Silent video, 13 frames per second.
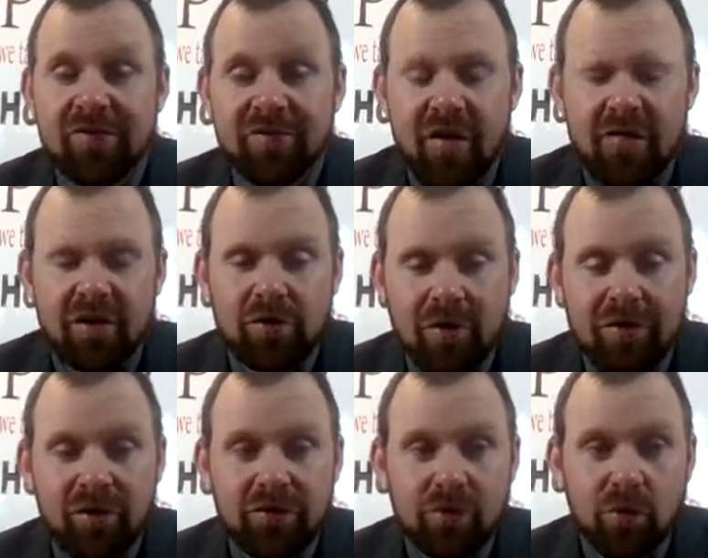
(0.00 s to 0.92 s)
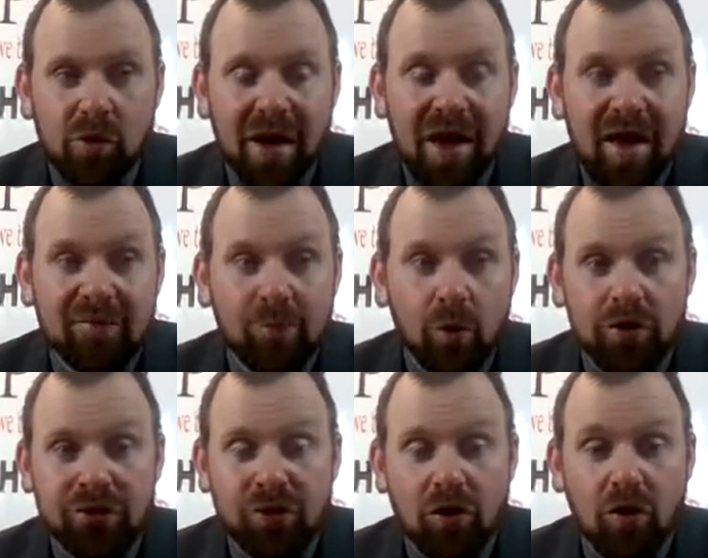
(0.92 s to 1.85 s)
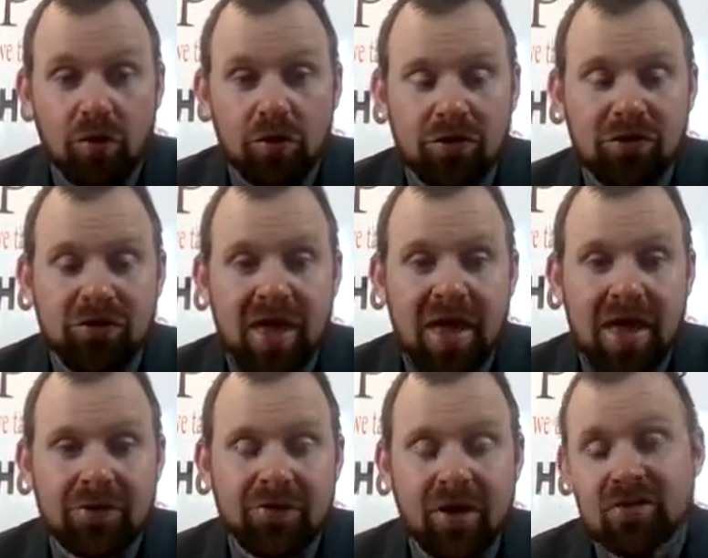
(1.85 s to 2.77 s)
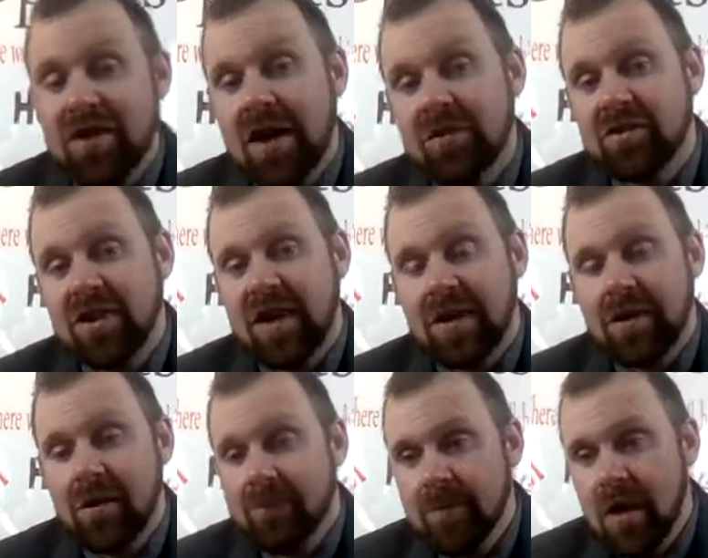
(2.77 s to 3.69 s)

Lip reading: Philip Rivers will have more turnovers than touchdowns again.